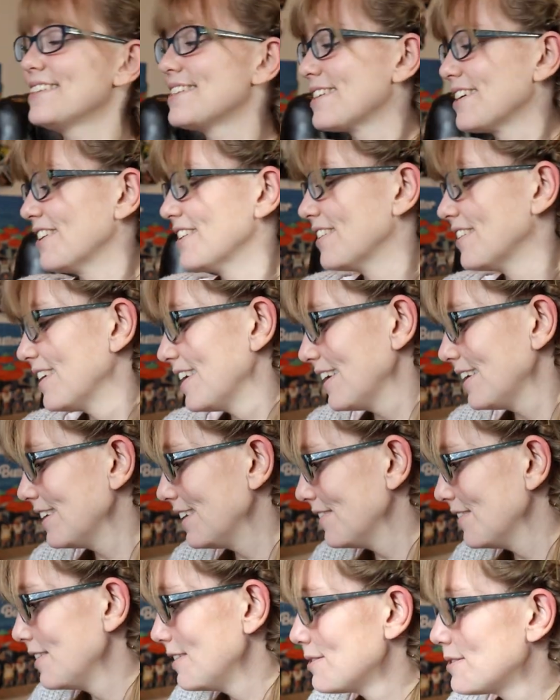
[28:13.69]
So,
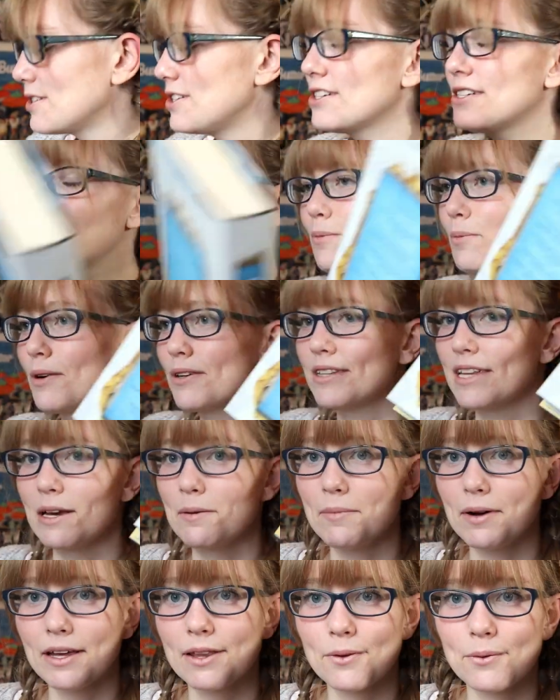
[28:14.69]
and it was just her birthday,
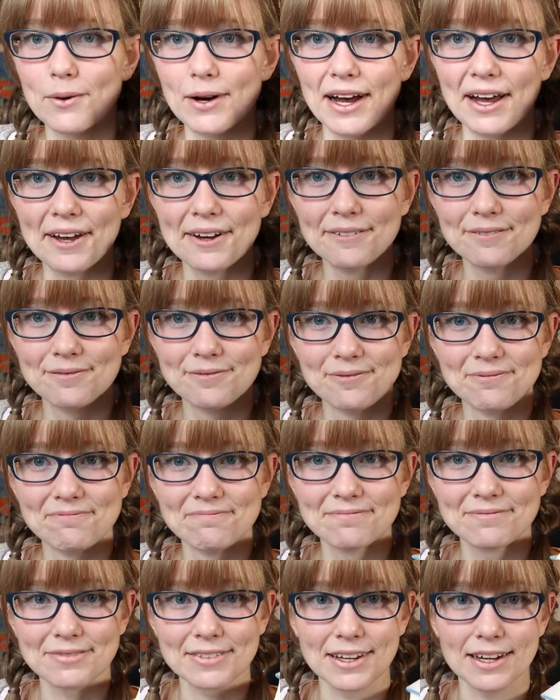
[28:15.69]
by the way.
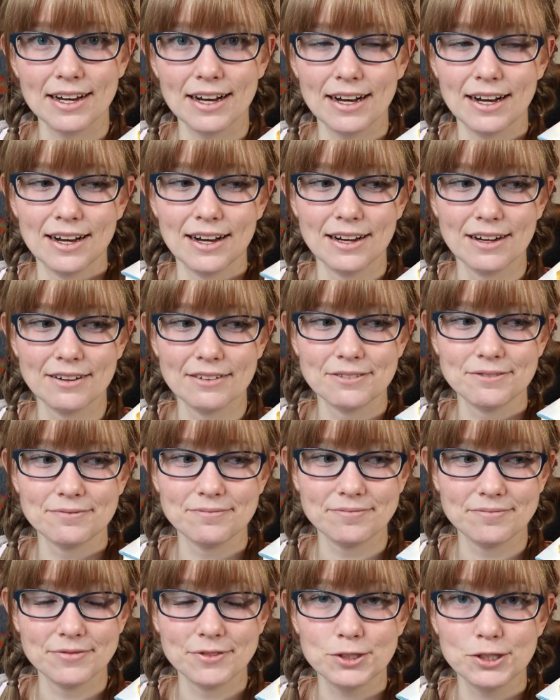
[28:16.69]

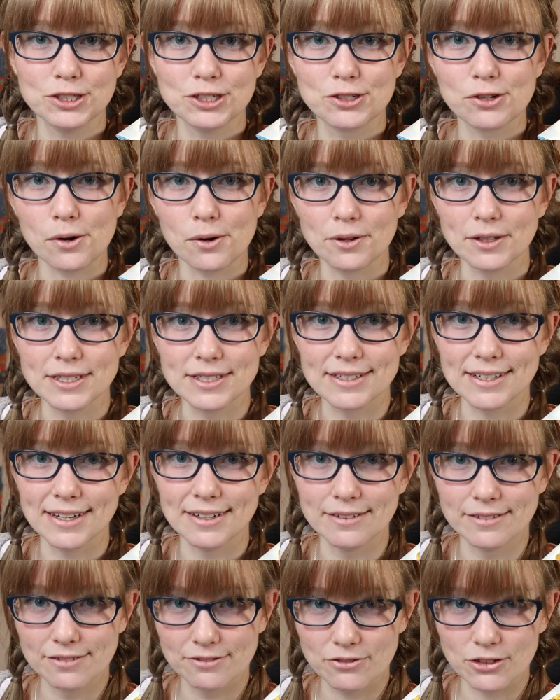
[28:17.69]
You should totally
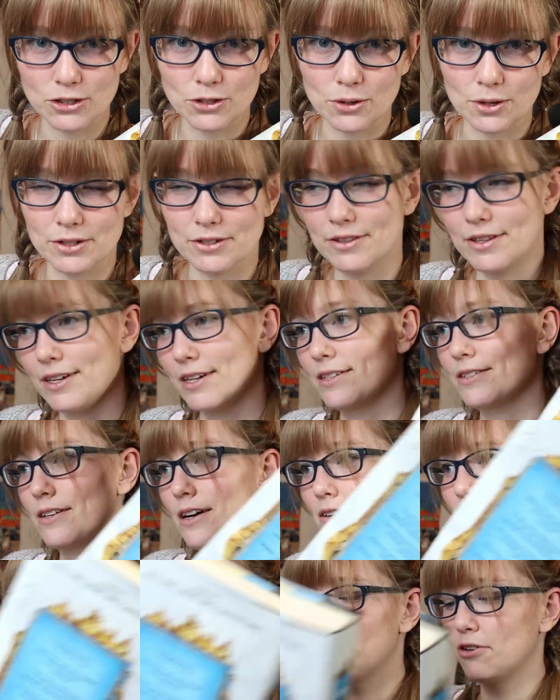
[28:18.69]
send Victoria things
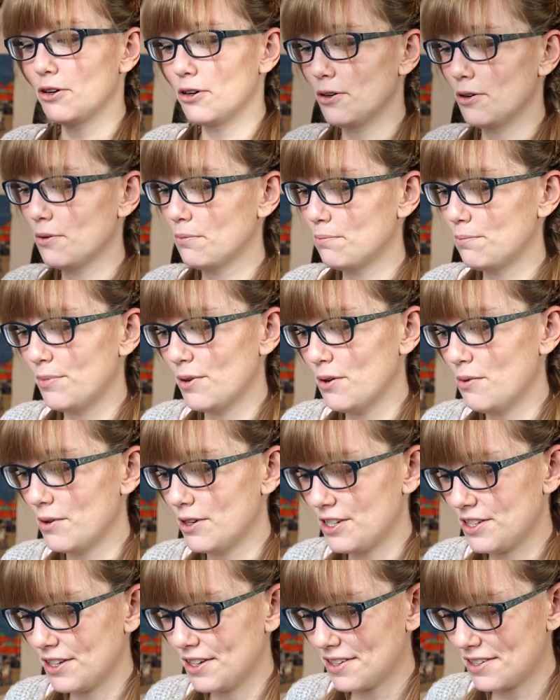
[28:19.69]
off of her book
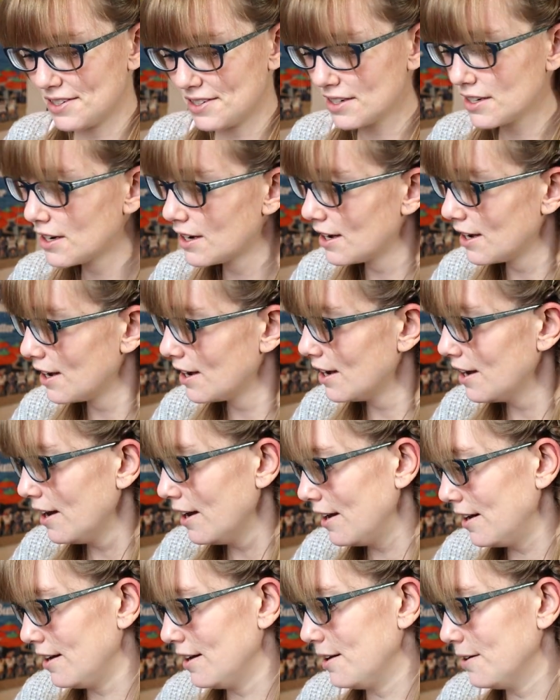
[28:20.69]
wish list.
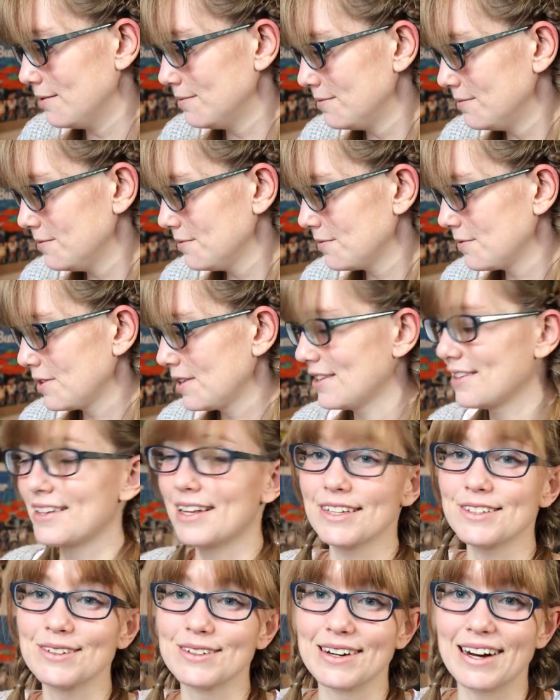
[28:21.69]

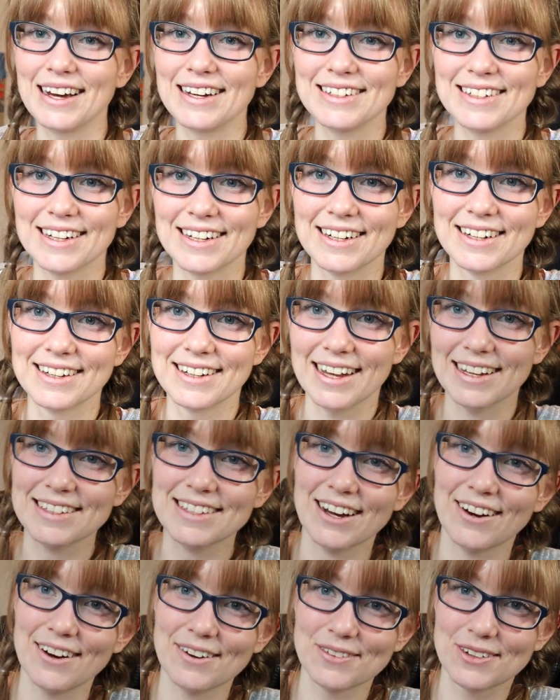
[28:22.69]
That's what I did.
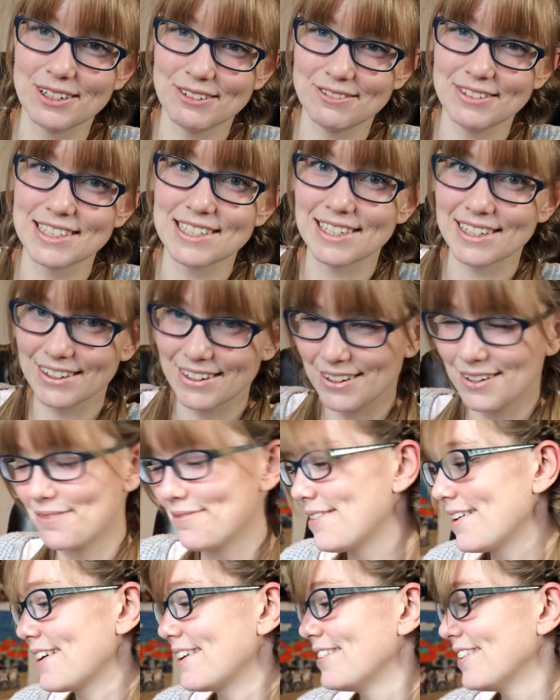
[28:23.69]
That's how I'm convincing her to
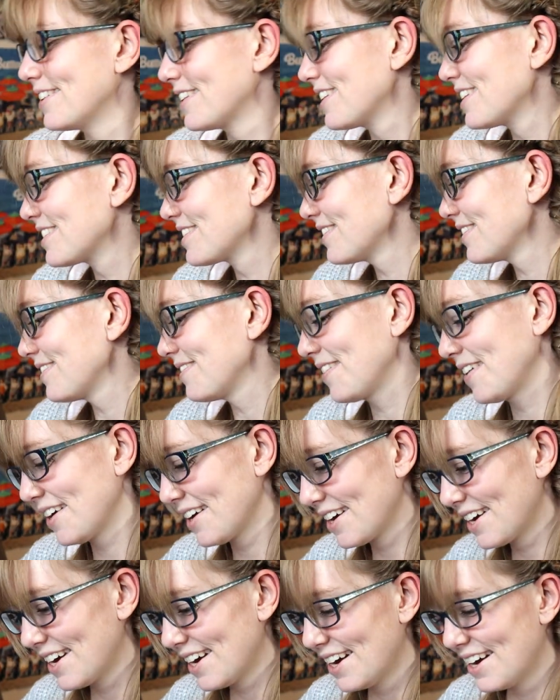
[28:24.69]
buddy read this with
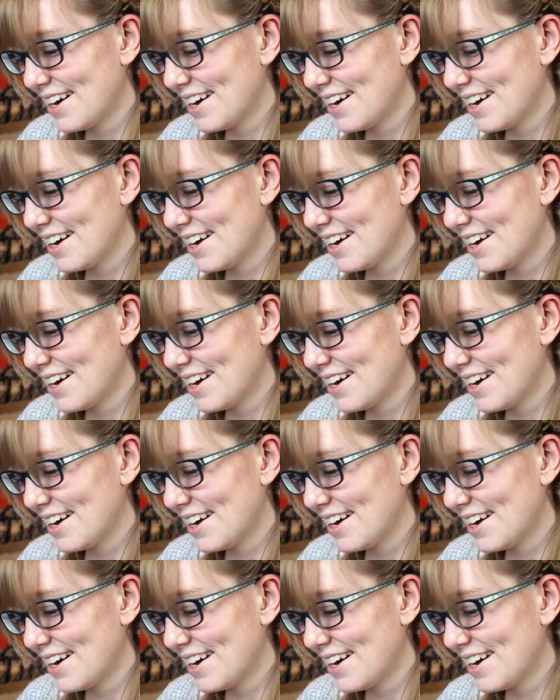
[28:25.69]
me.